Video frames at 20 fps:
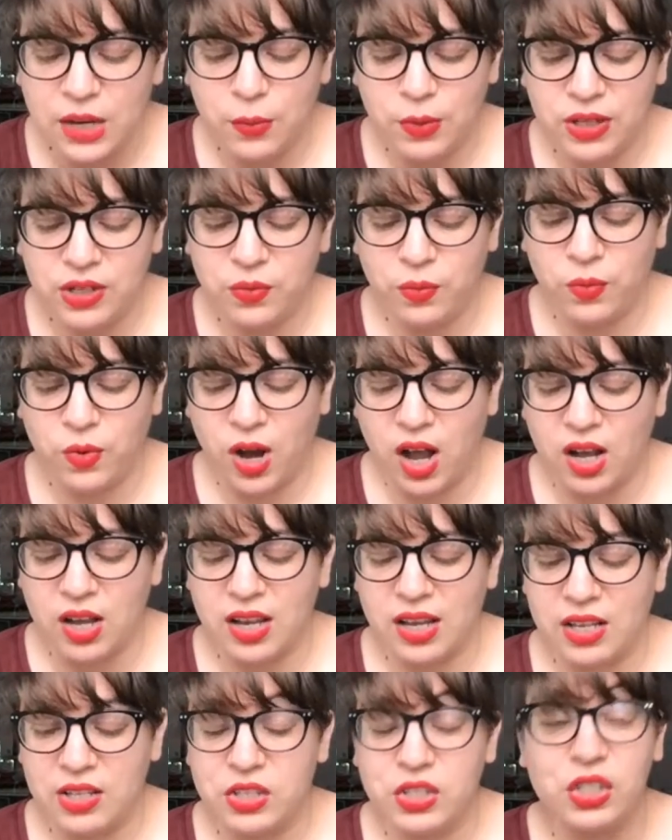would
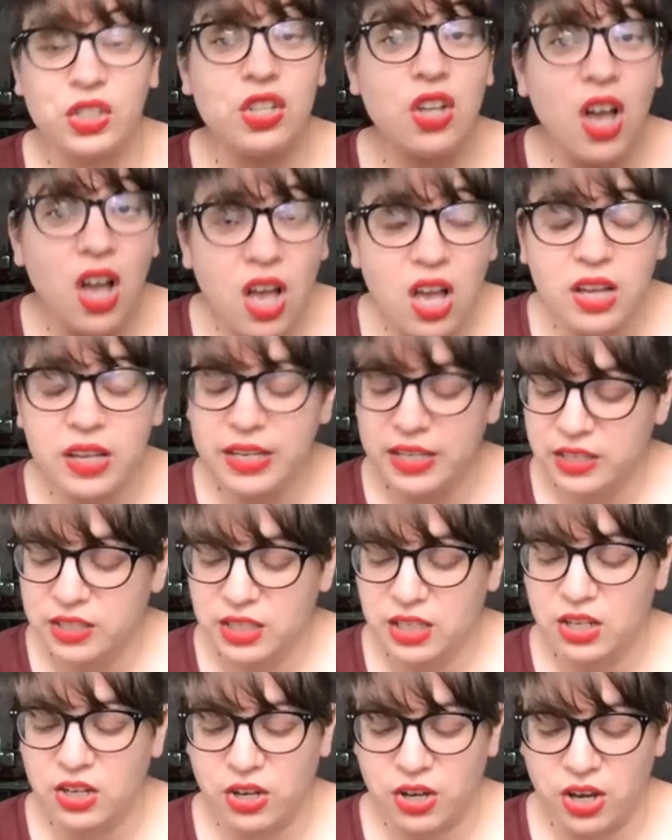walk as long as
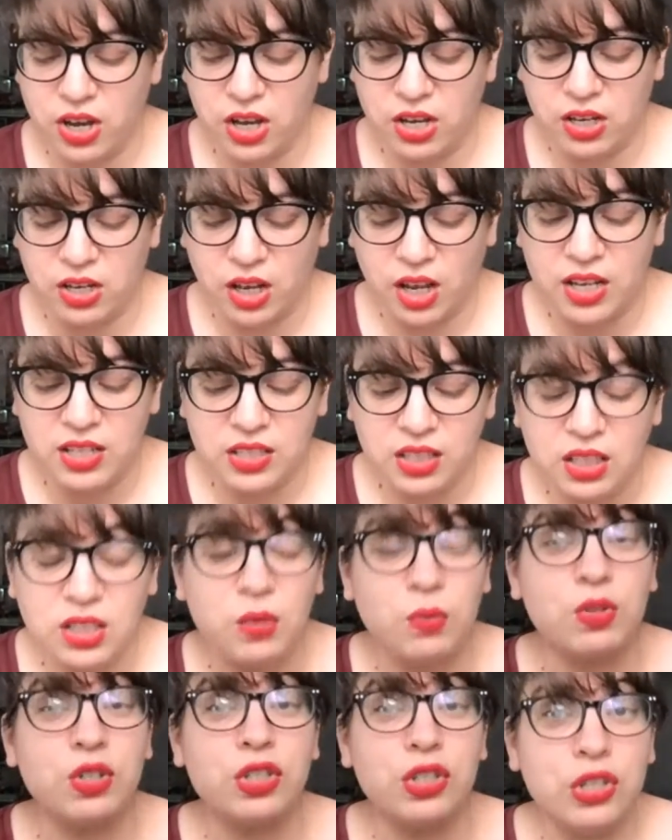he could until he
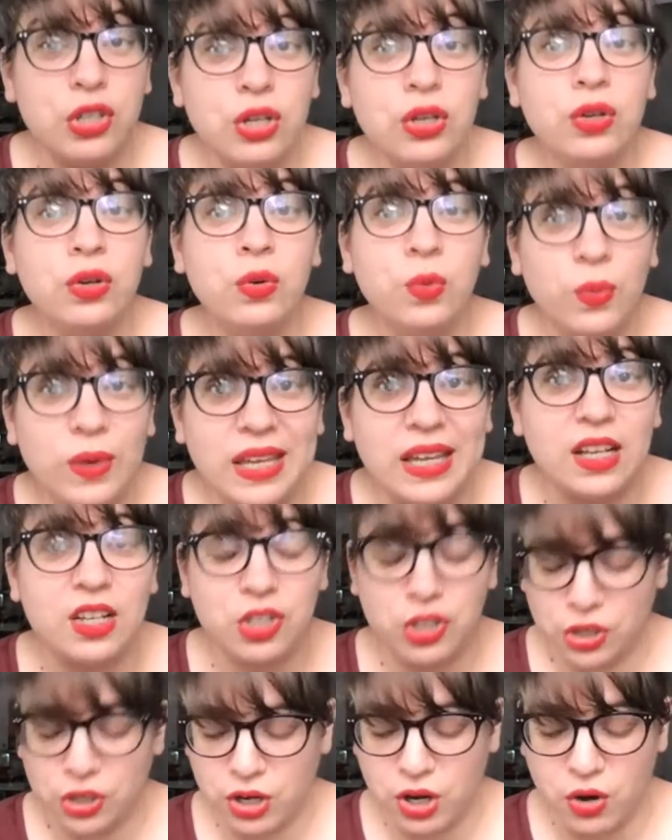was too weak
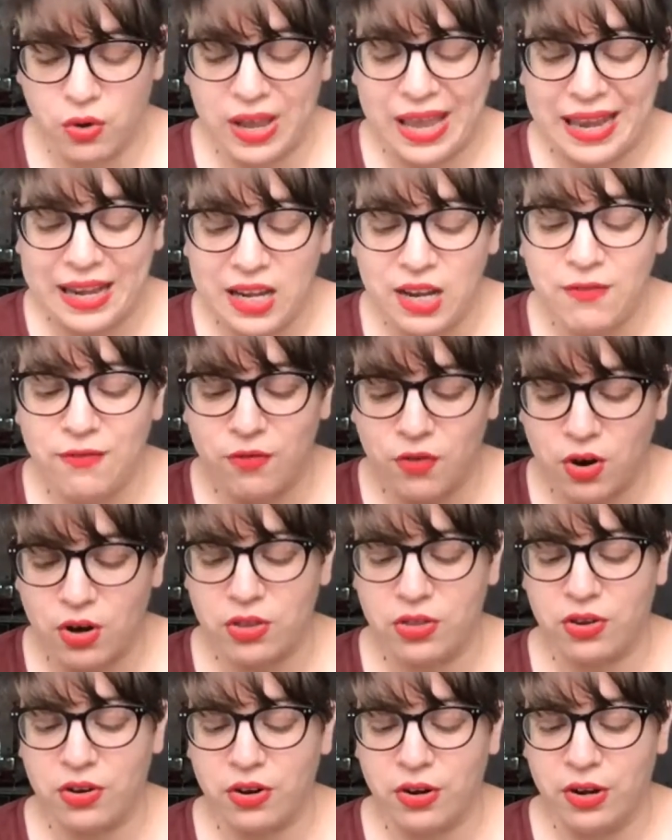to go any
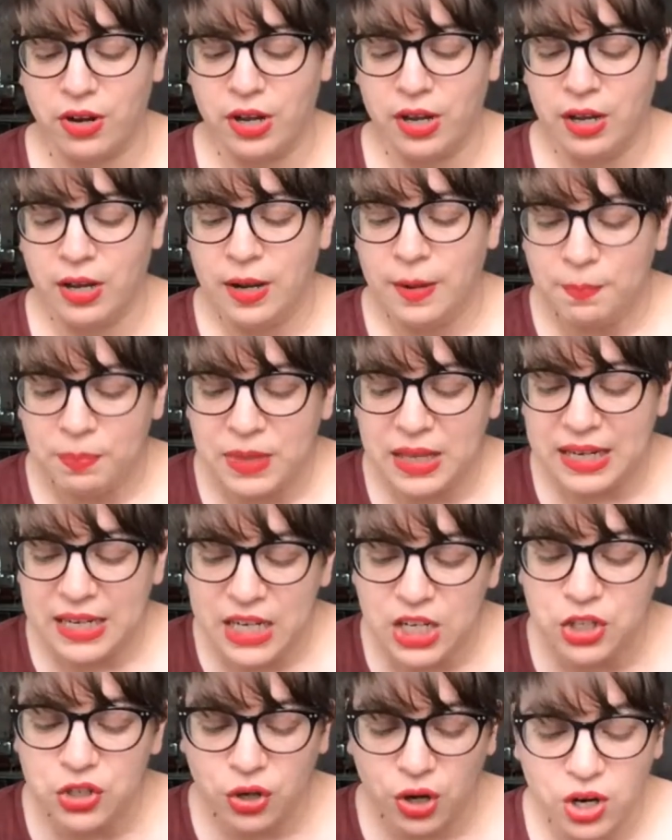farther. Then
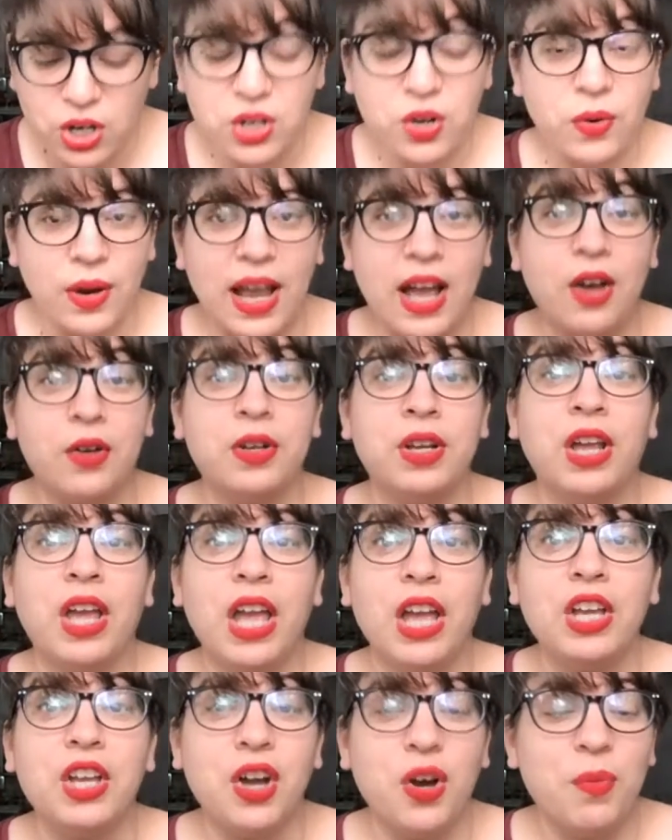he'd turn around
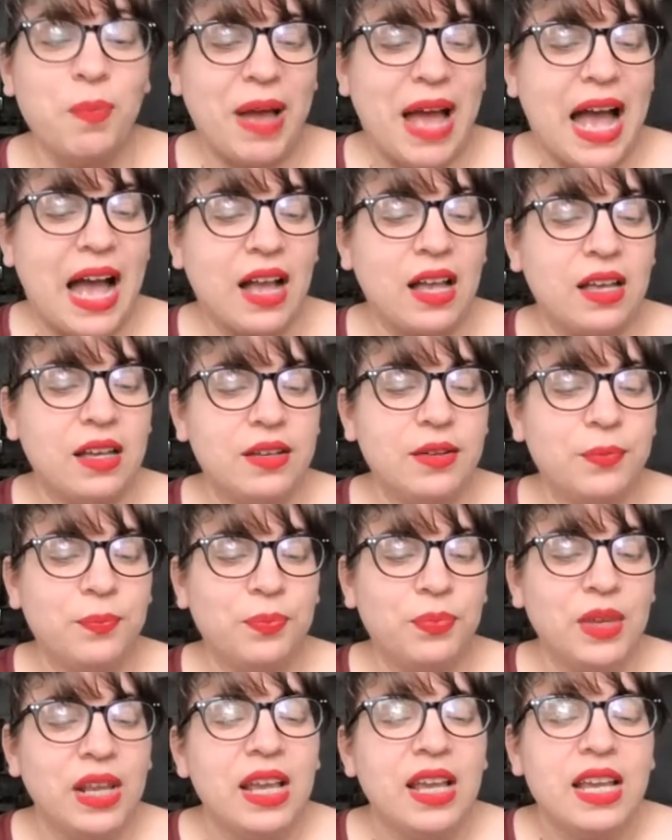and go back.
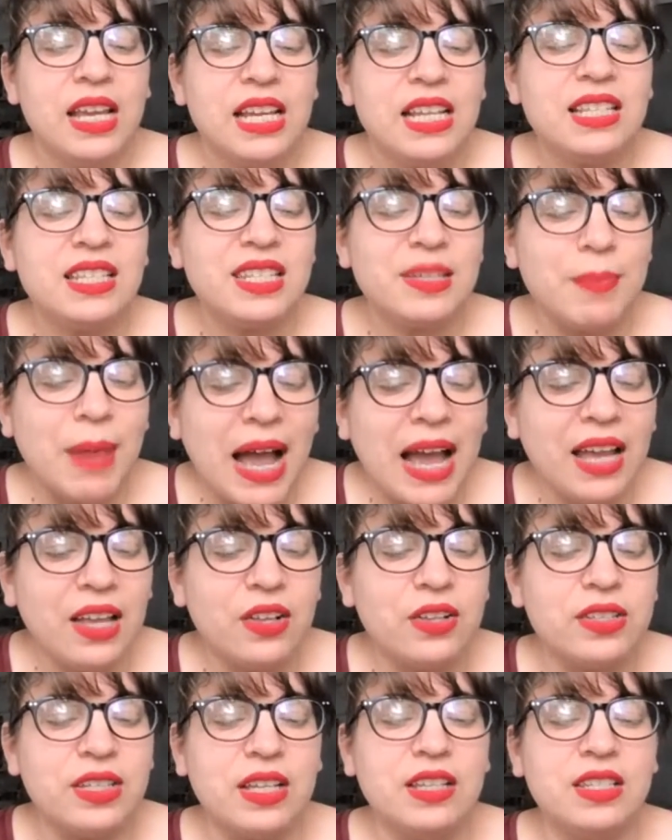He
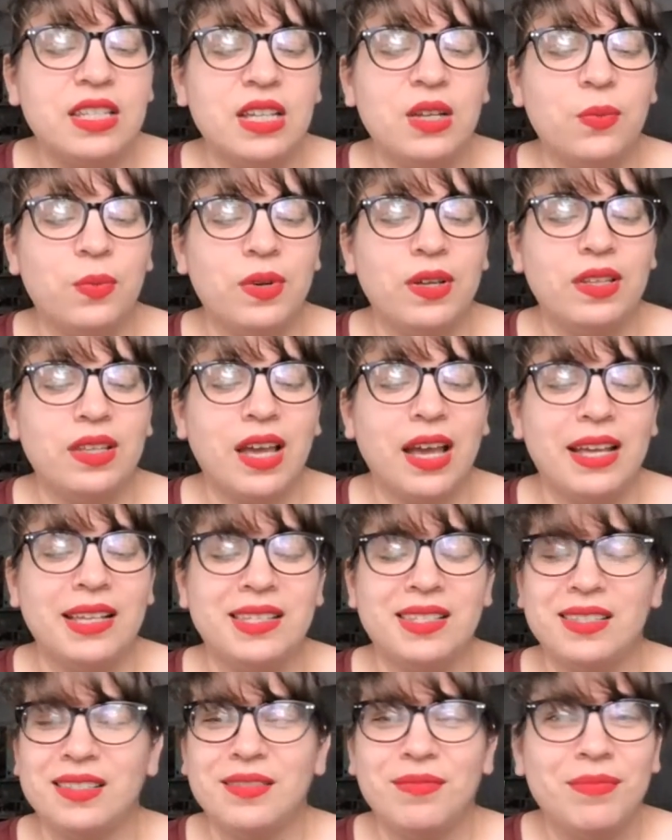smiled as he
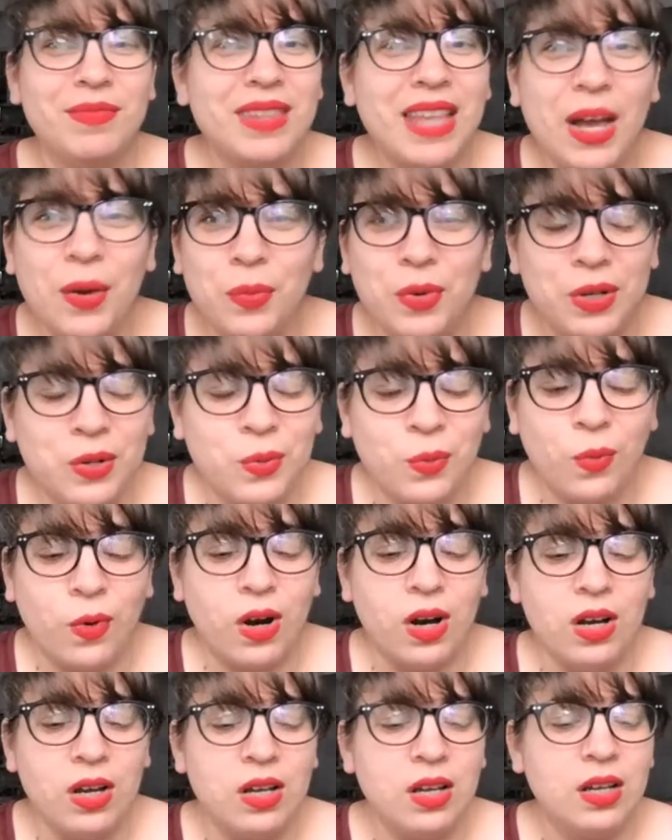realized that wouldn't
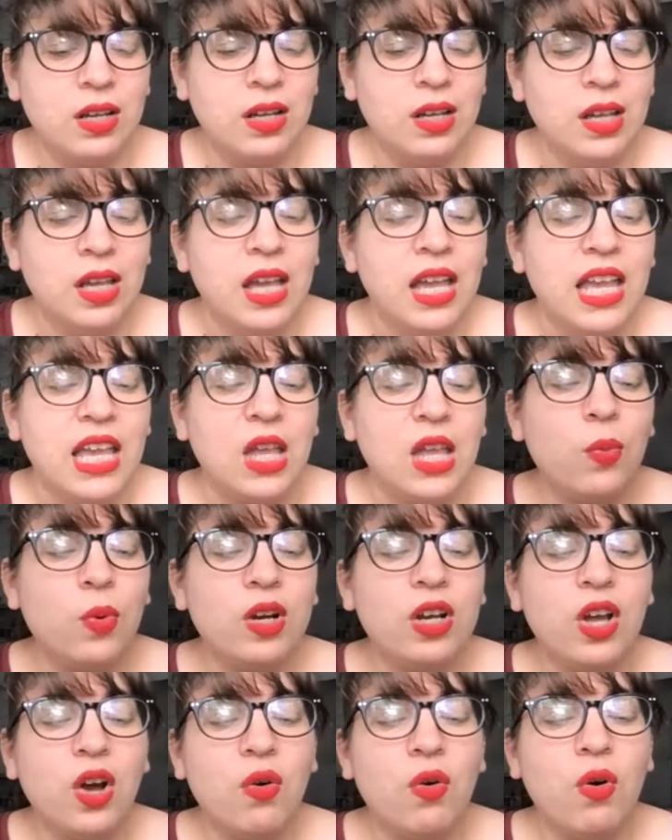work. He
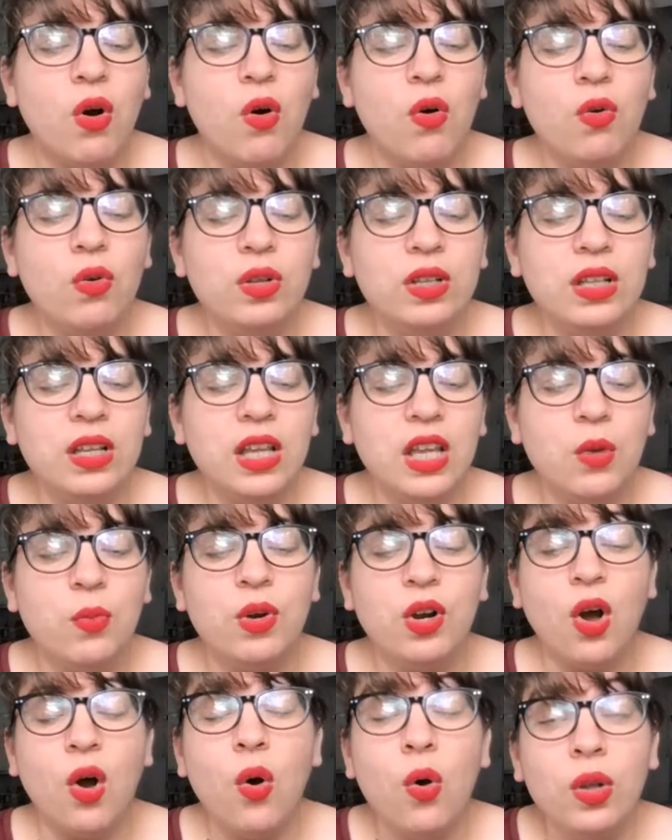would
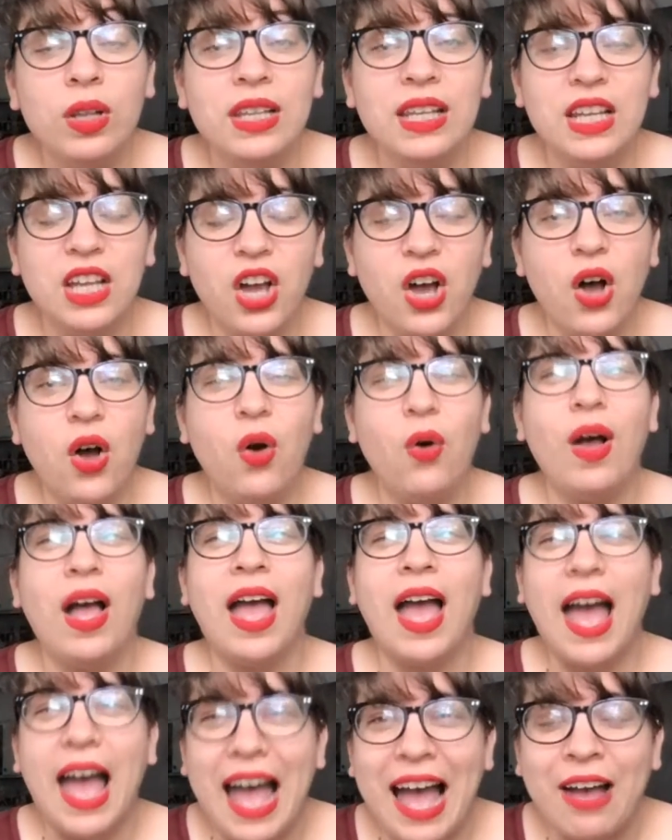only go
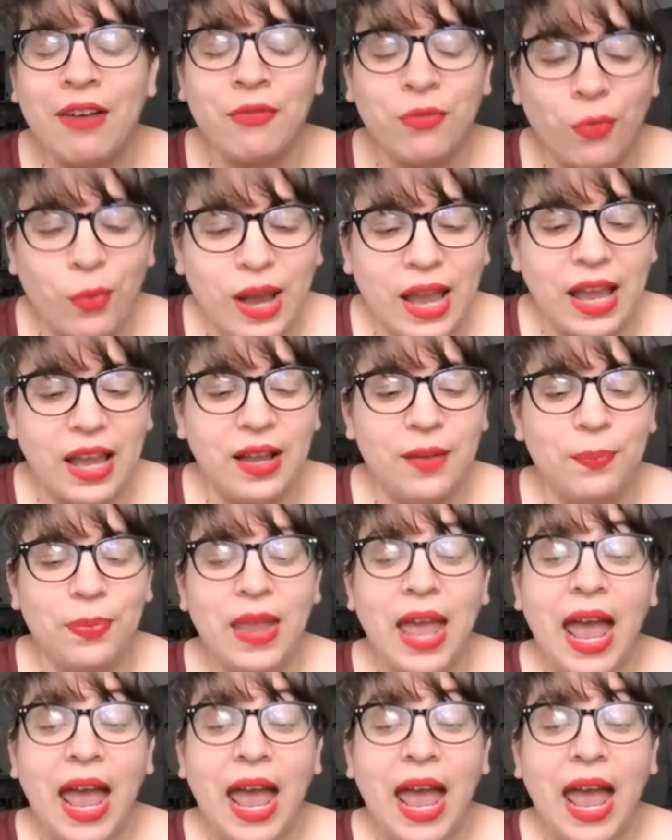halfway